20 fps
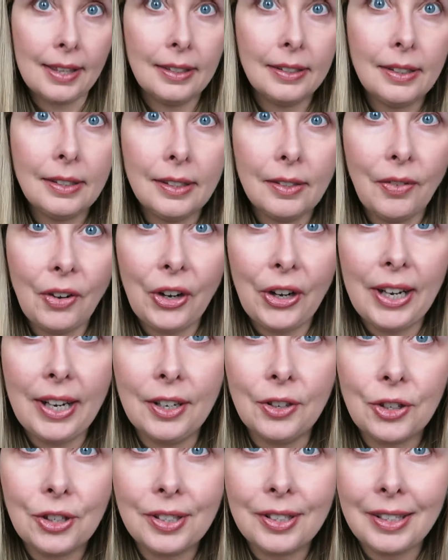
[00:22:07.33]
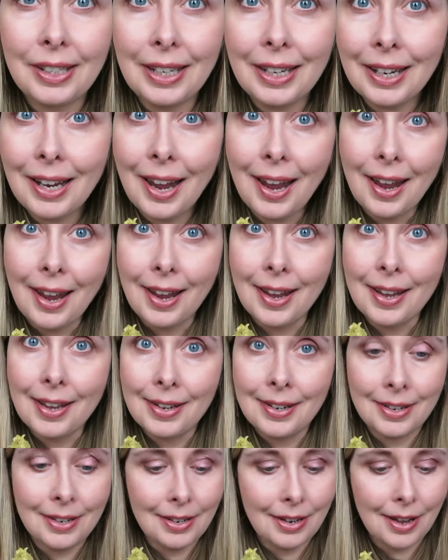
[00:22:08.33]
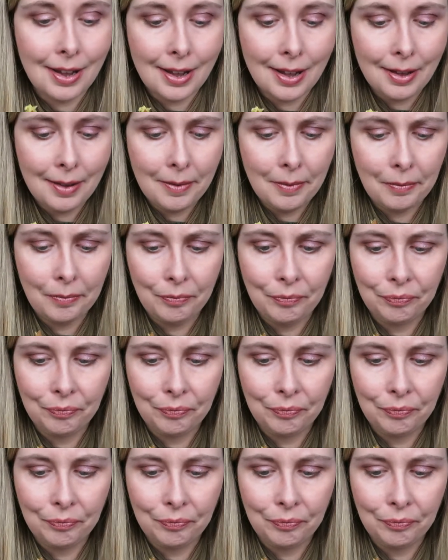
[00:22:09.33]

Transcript: This is very interesting, and I